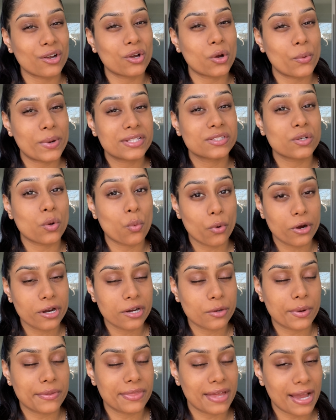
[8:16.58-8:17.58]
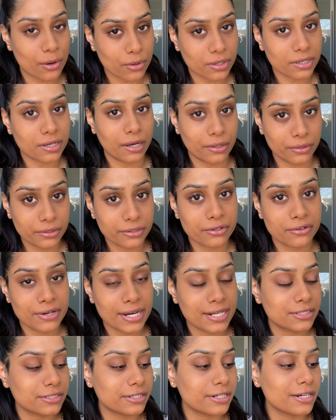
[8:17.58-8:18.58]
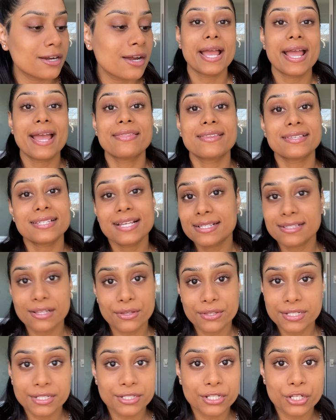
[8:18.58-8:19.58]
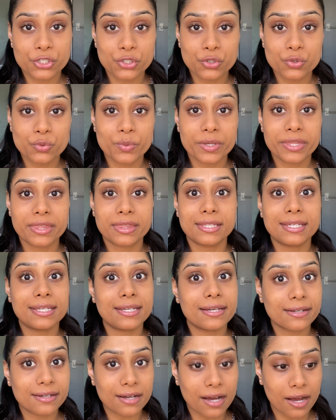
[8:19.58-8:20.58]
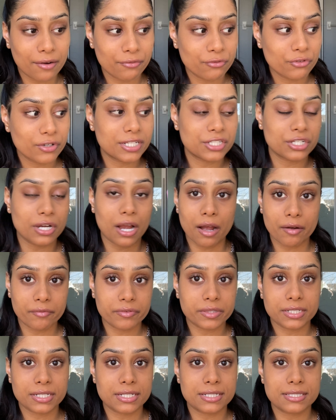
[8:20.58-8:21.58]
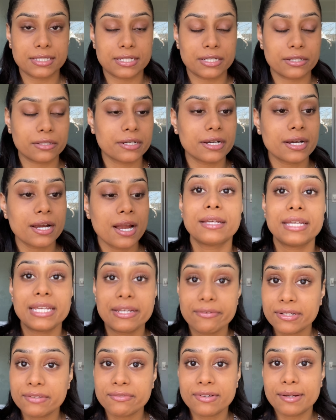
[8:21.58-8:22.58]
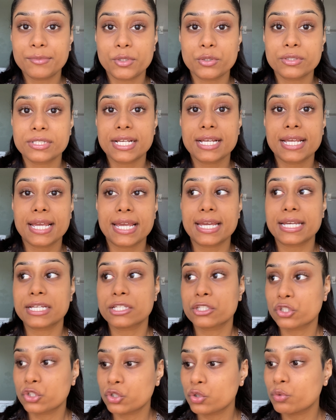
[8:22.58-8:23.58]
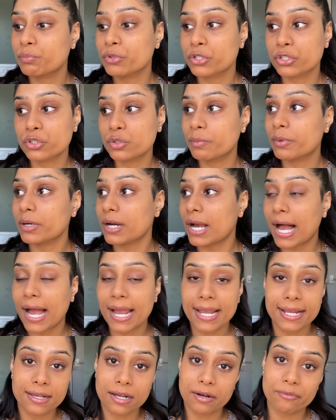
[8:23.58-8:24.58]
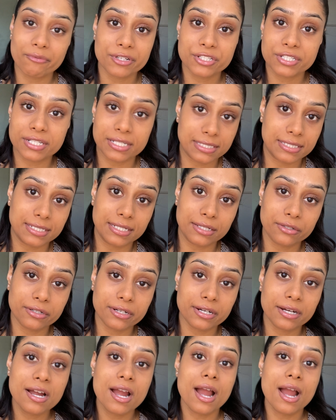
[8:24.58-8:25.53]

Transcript: going to work without a color corrector. And this has nothing to do with the coverage of the concealer. Even if I'm using a super high coverage concealer,